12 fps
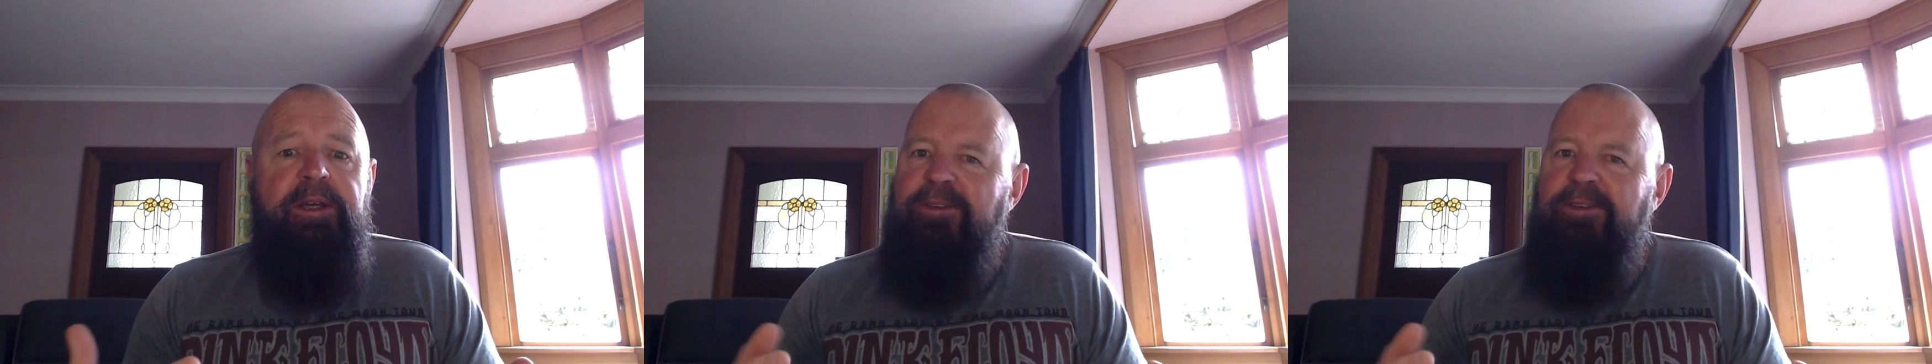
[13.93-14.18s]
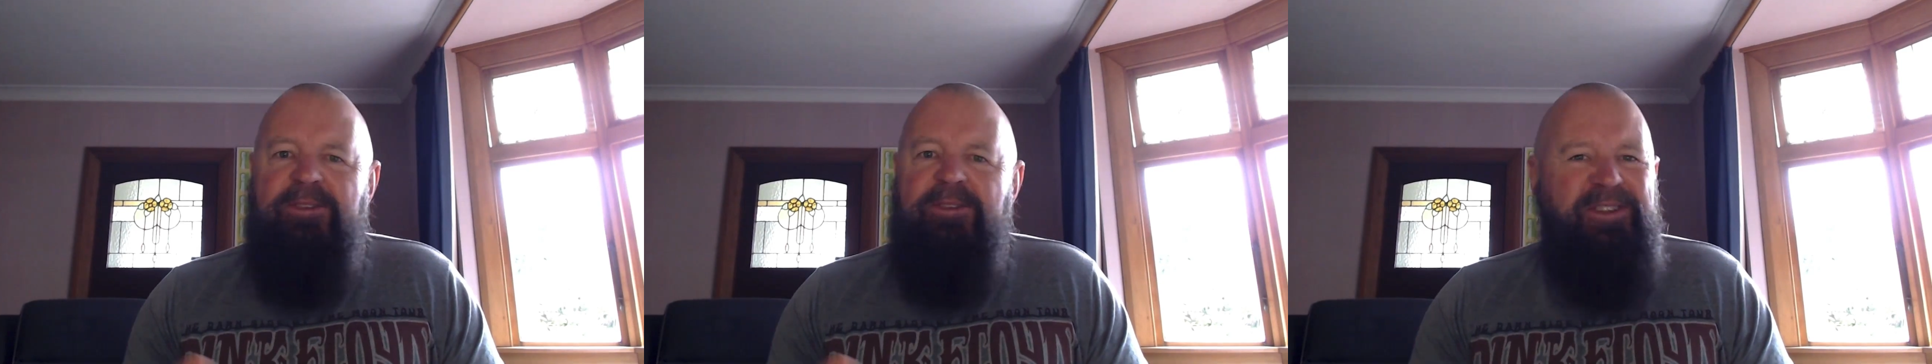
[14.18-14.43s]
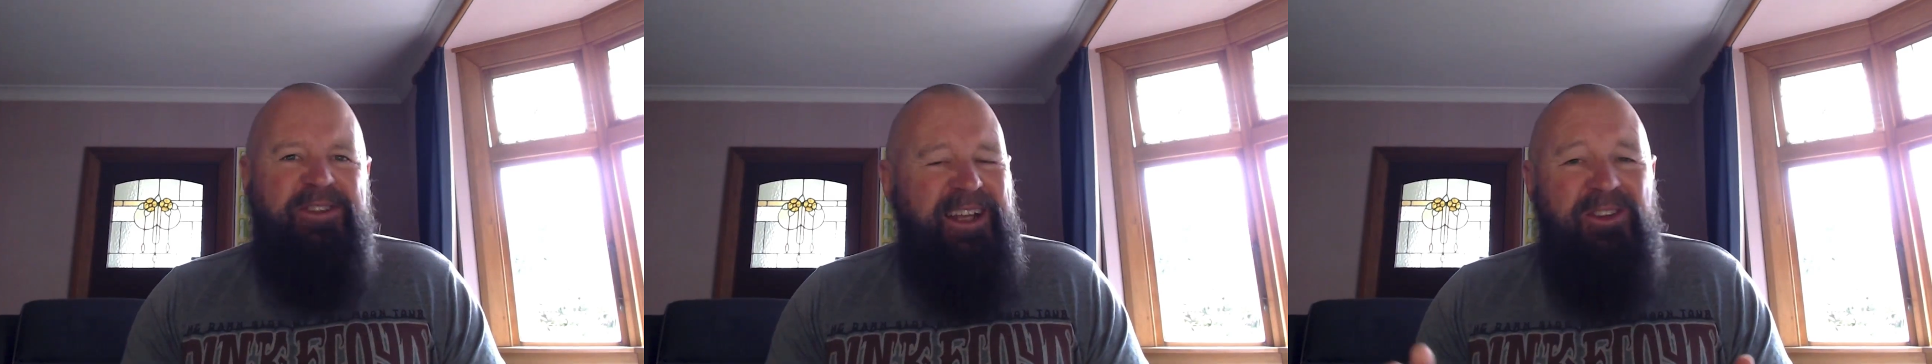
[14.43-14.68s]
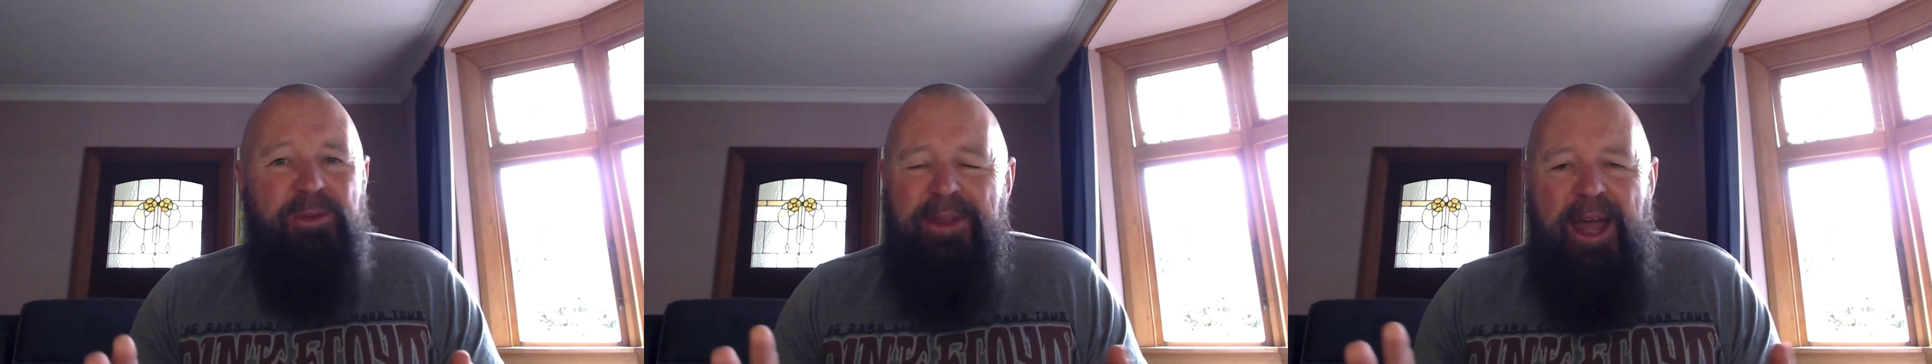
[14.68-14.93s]
It's
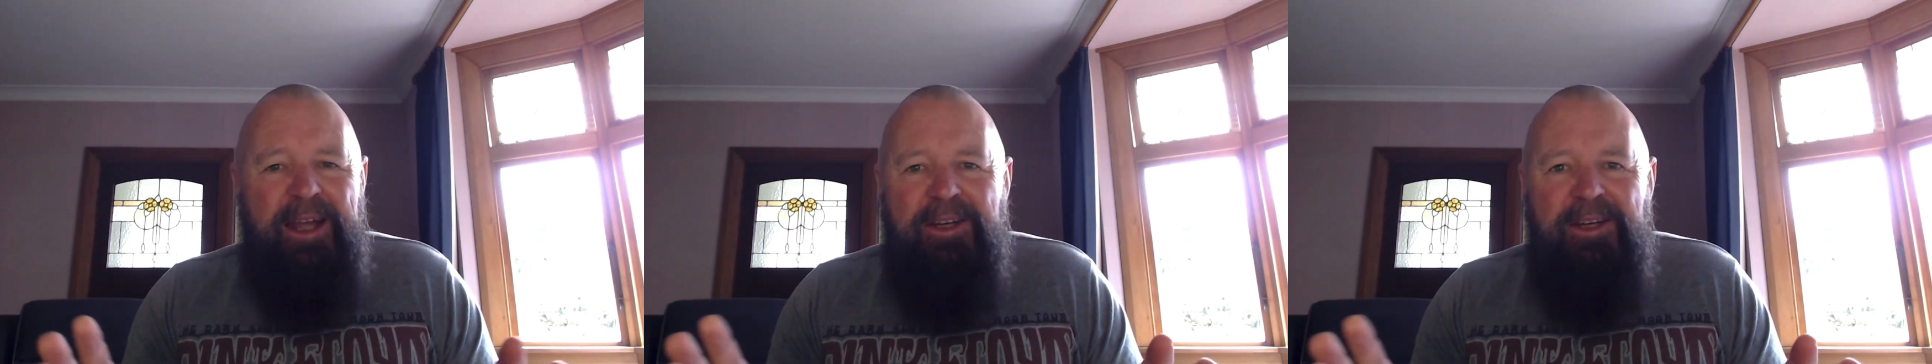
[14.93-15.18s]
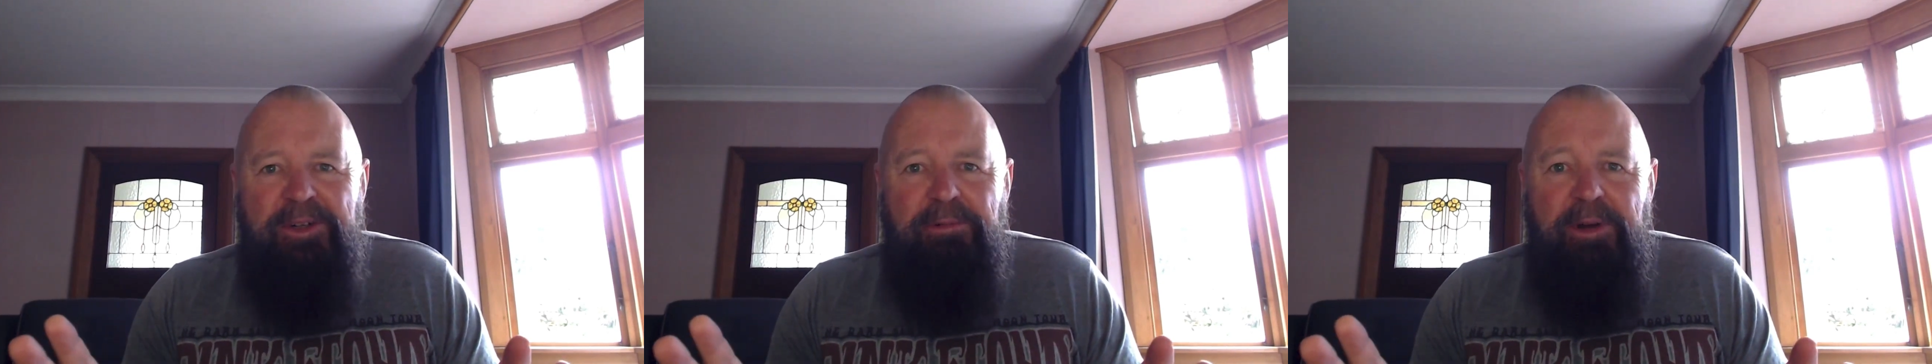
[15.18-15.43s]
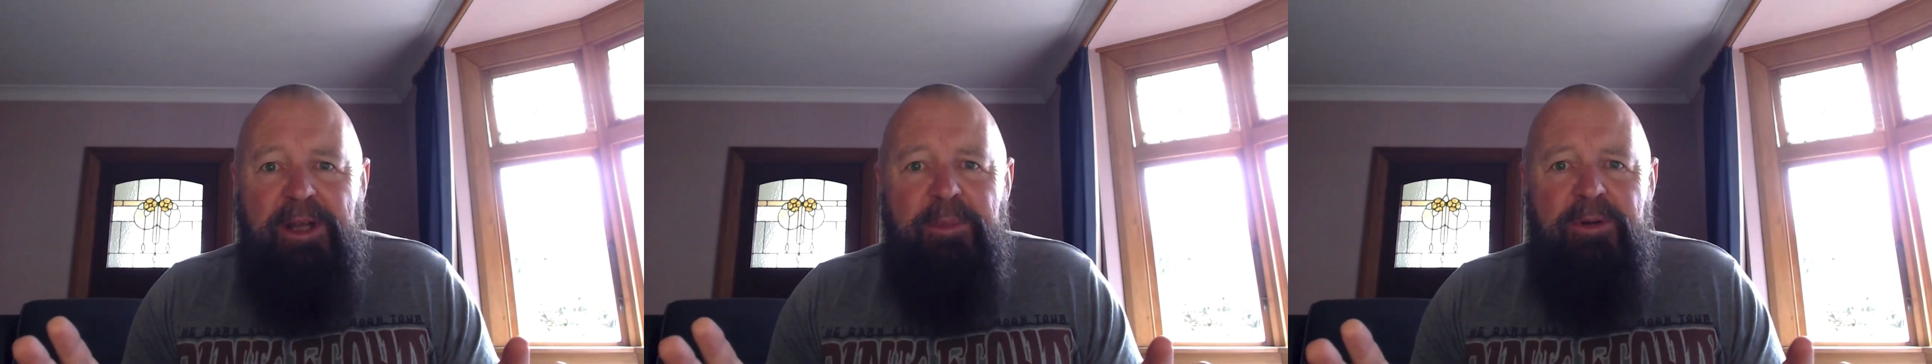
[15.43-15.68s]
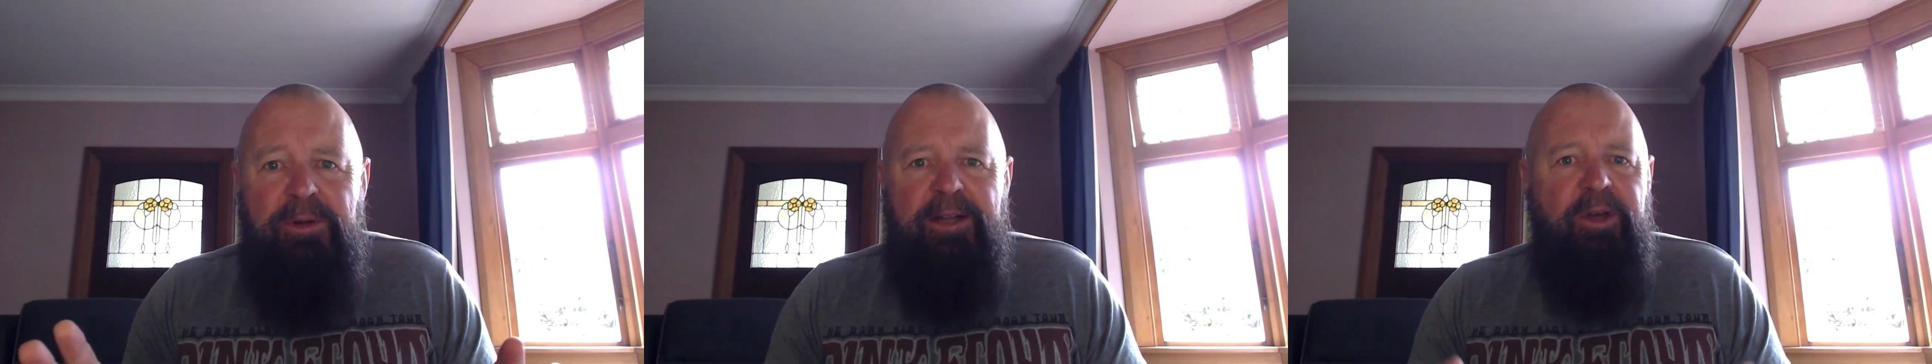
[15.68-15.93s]
dense with ancient
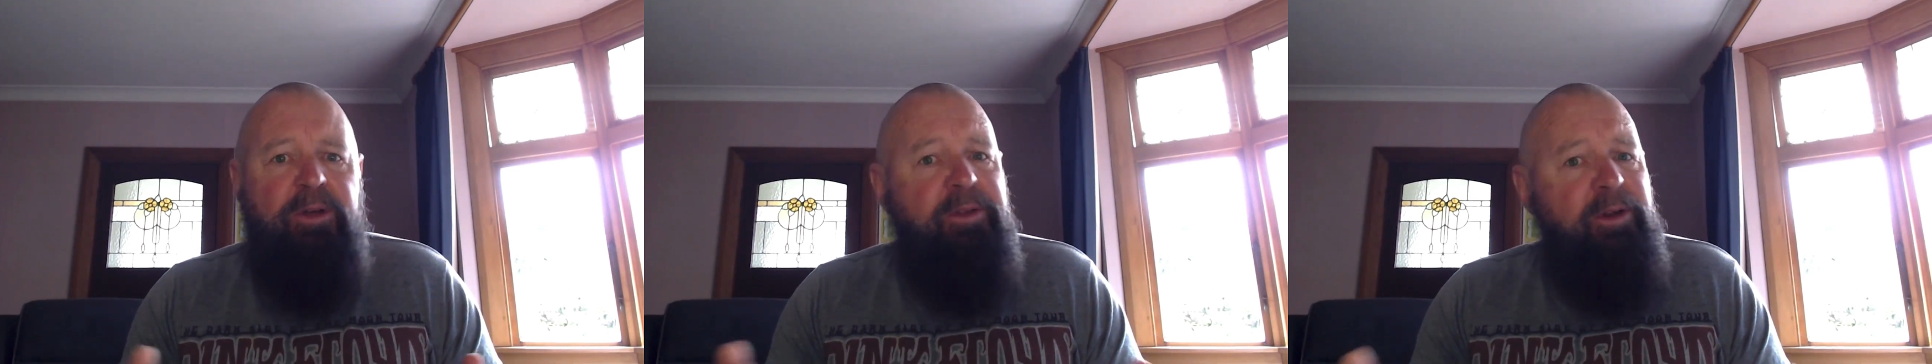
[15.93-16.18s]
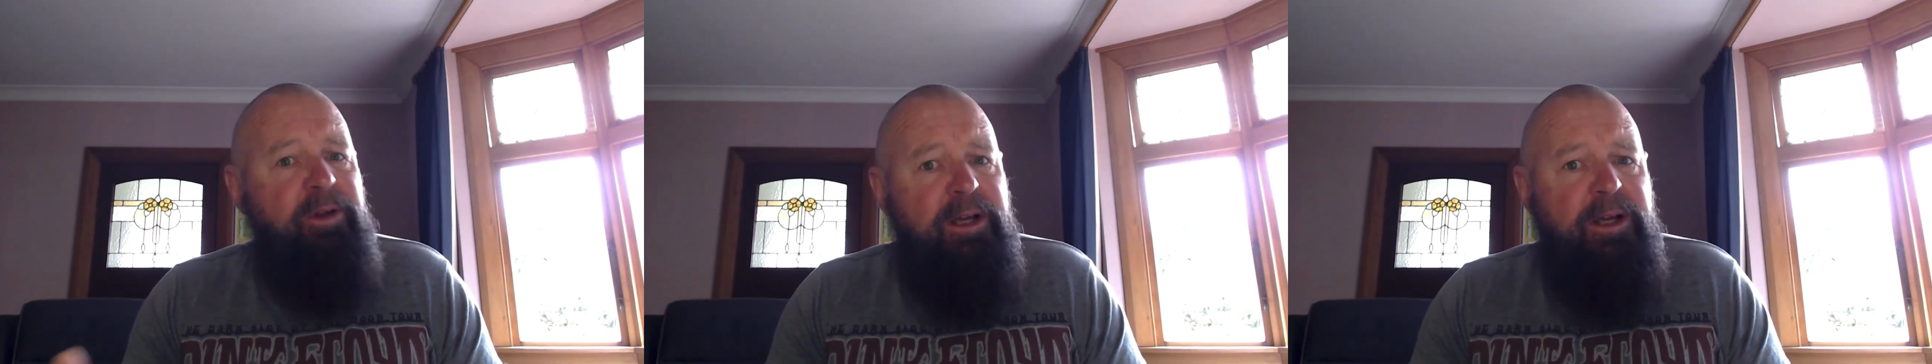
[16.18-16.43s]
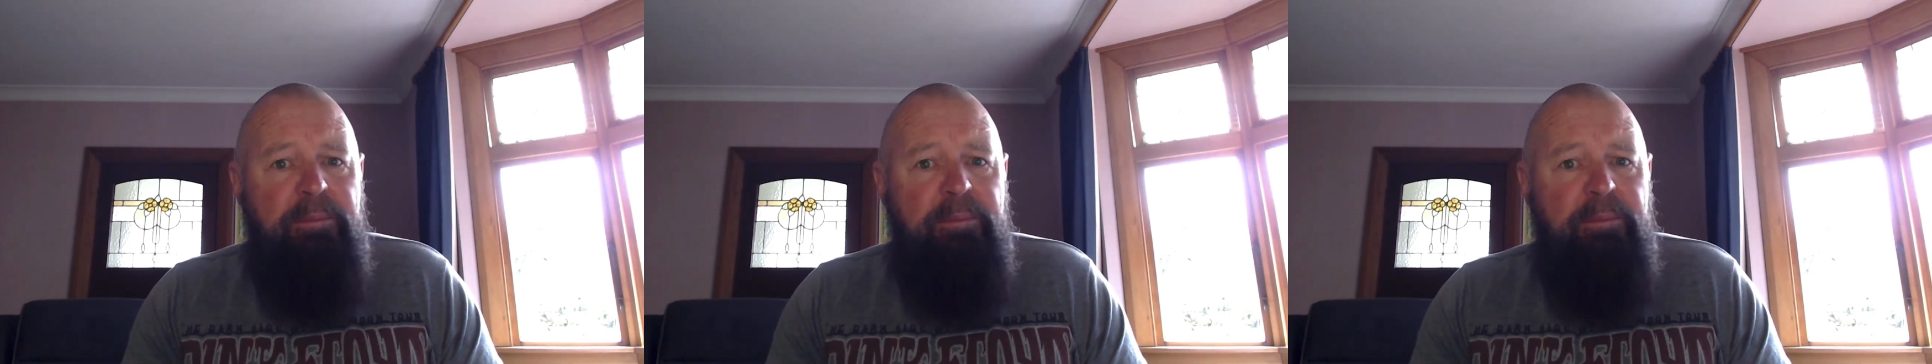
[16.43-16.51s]
rimu, totara,